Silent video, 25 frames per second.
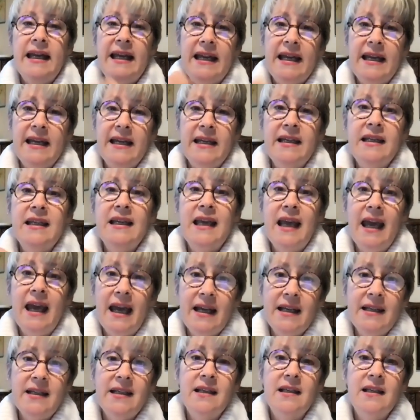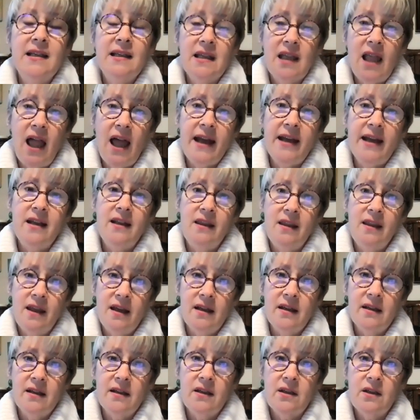In cases like
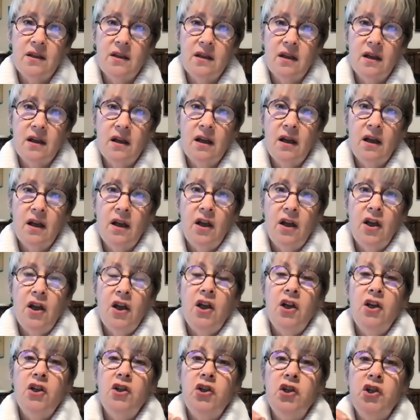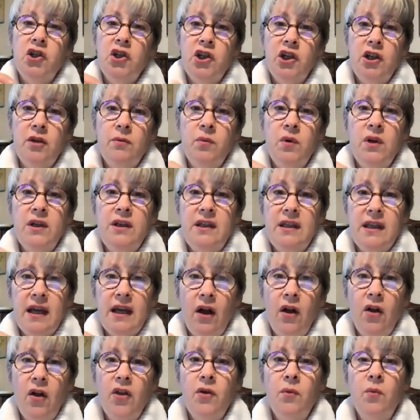this, she would
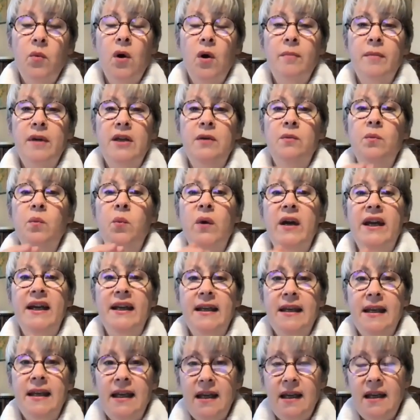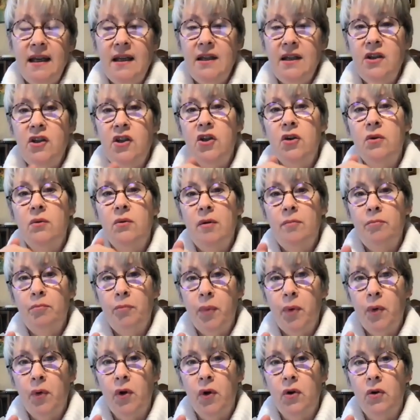tell the woman, we need to
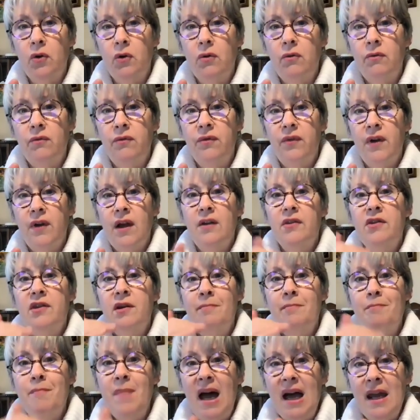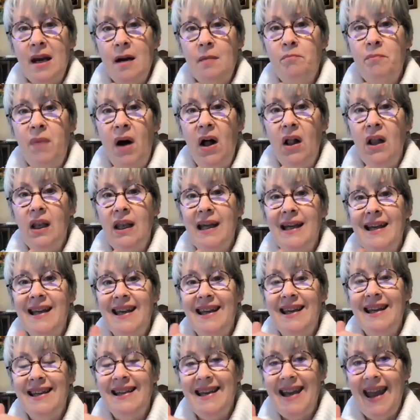improve the metabolic
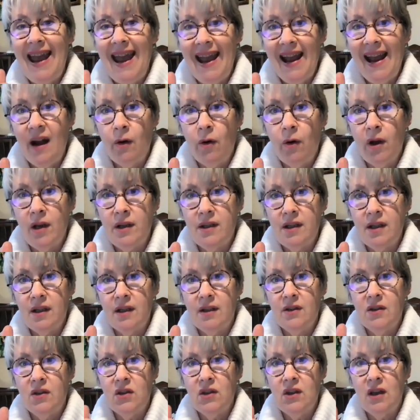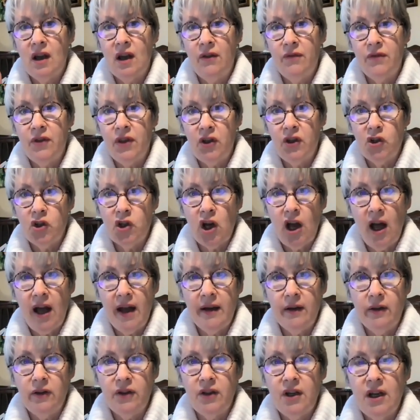inheritance of the
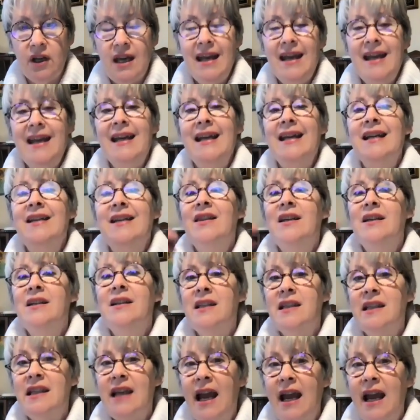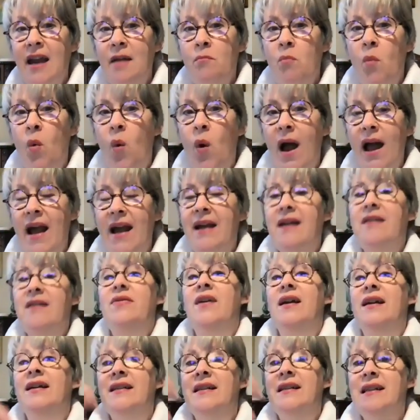child, in the same way
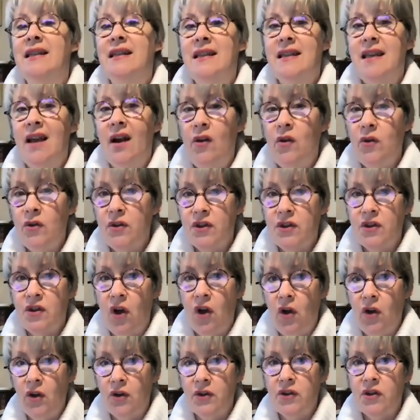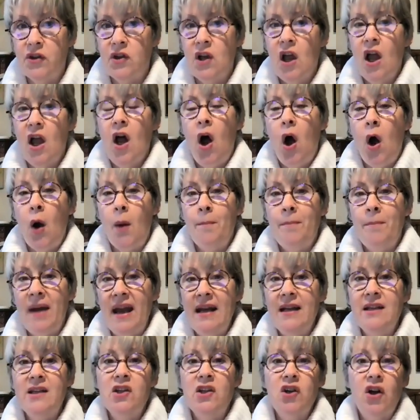that cell salts are
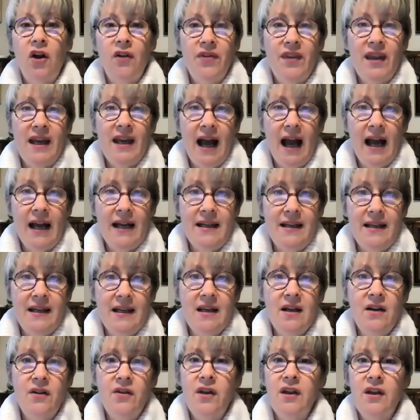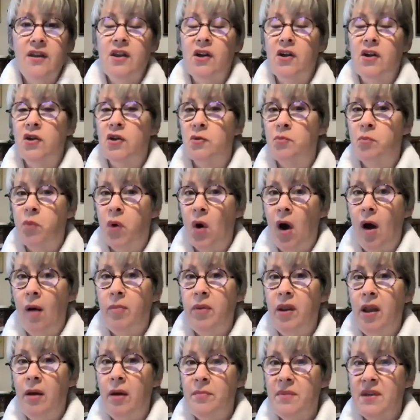based on the idea that there's
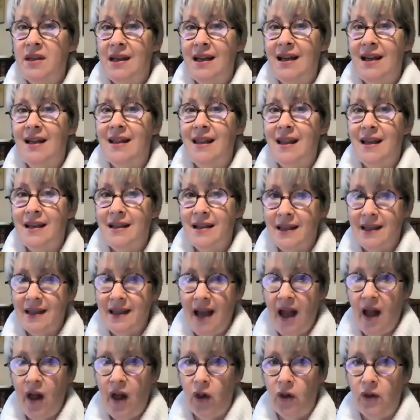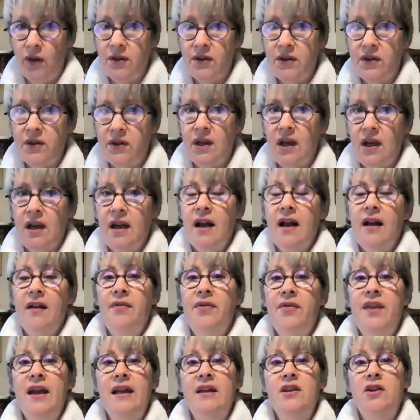problems in the cells
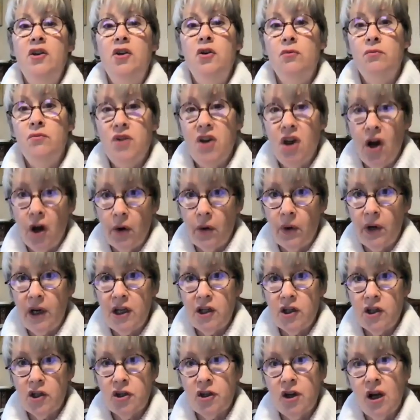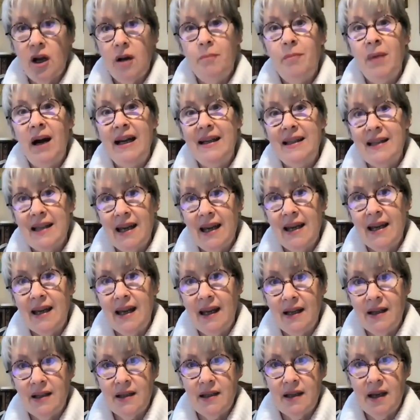that you nourish by
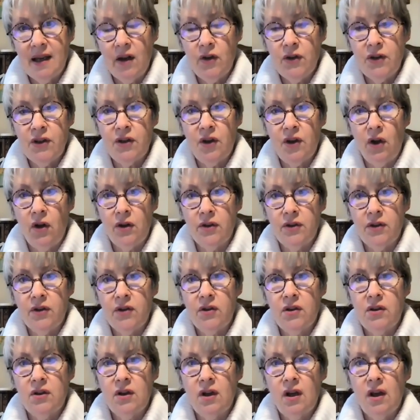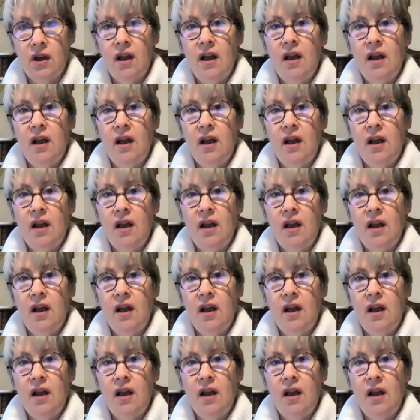taking cell salts.